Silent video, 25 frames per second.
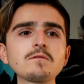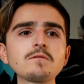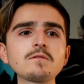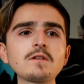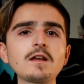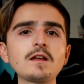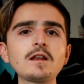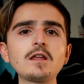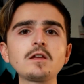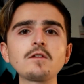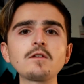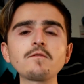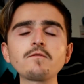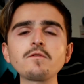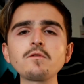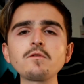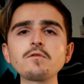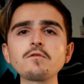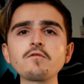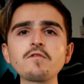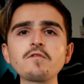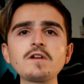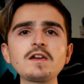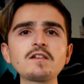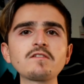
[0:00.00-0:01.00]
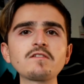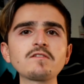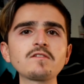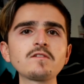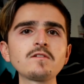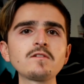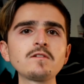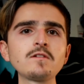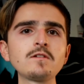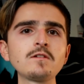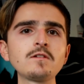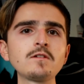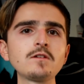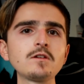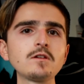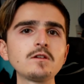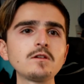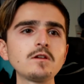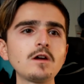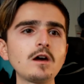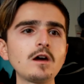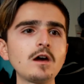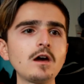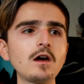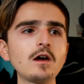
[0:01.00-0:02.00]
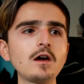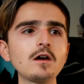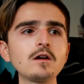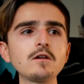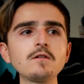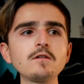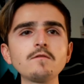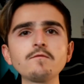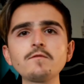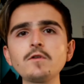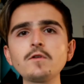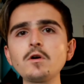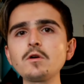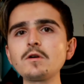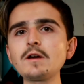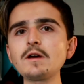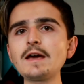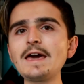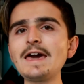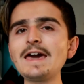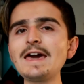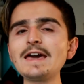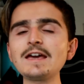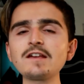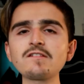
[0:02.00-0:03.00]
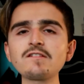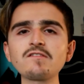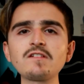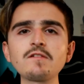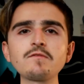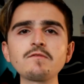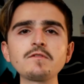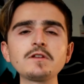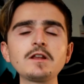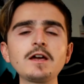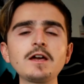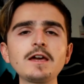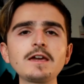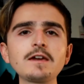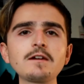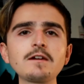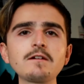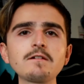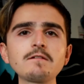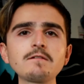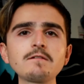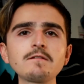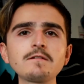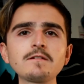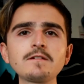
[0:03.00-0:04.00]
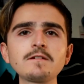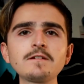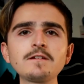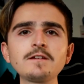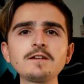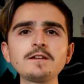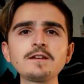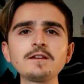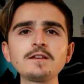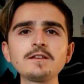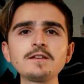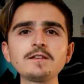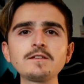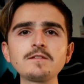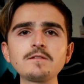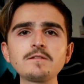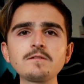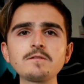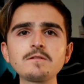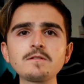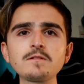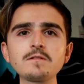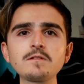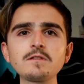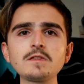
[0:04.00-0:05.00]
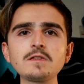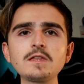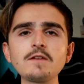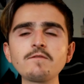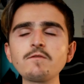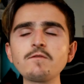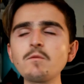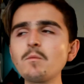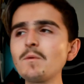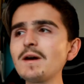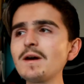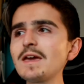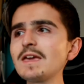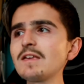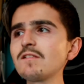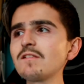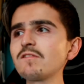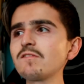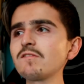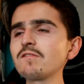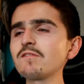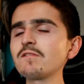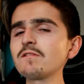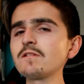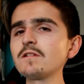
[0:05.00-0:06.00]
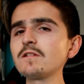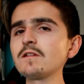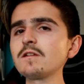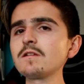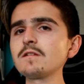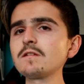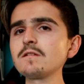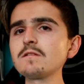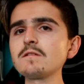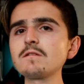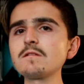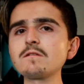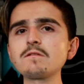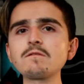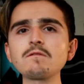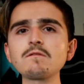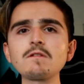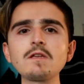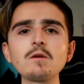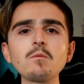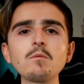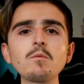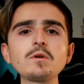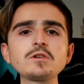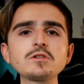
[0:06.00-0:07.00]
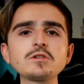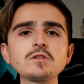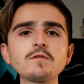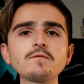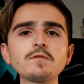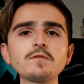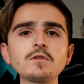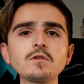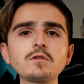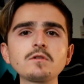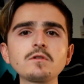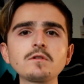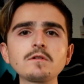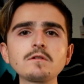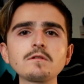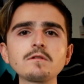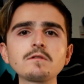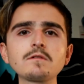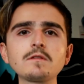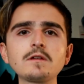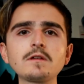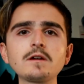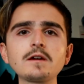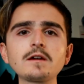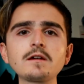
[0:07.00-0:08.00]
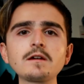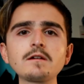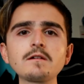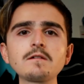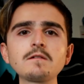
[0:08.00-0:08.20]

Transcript: I learned a few tricks, vlog hacks, if you like, different ways in which to vlog, like,